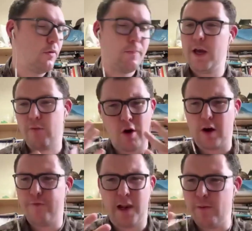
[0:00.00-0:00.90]
speaker.
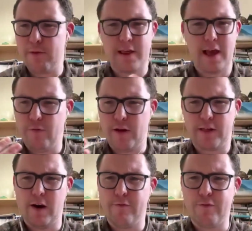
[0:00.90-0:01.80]
Rockefeller himself
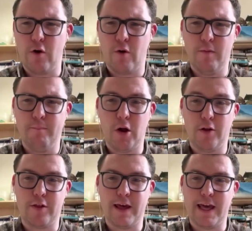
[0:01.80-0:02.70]
has kind of foreign
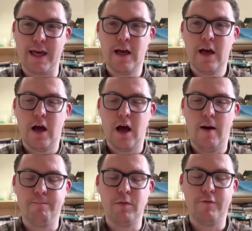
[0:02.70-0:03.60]
policy,
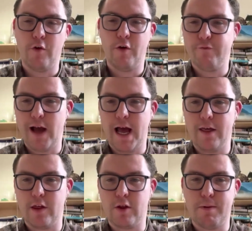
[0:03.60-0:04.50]
foreign
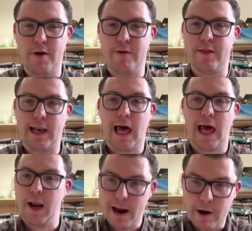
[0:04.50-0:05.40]
affairs experience in
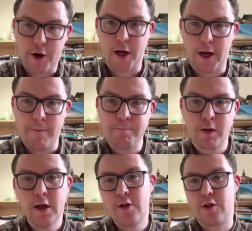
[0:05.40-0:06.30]
Latin America.
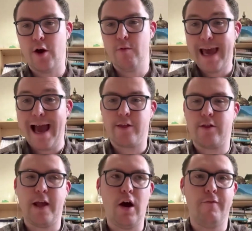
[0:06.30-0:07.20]
So
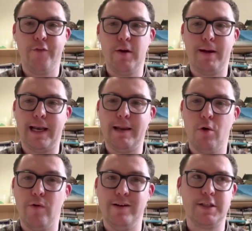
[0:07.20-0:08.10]
yes, they are fundamentally
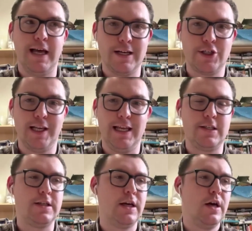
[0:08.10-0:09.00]
more
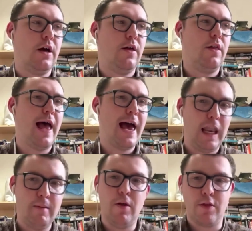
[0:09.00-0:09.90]
internationalist.
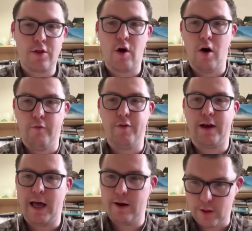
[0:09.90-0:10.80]
Elements of
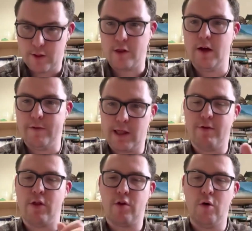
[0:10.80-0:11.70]
the kind of
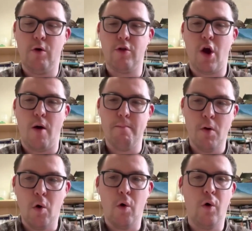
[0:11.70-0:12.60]
conservatives and stalwarts are
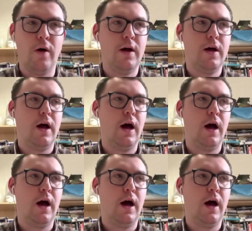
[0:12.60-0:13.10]
more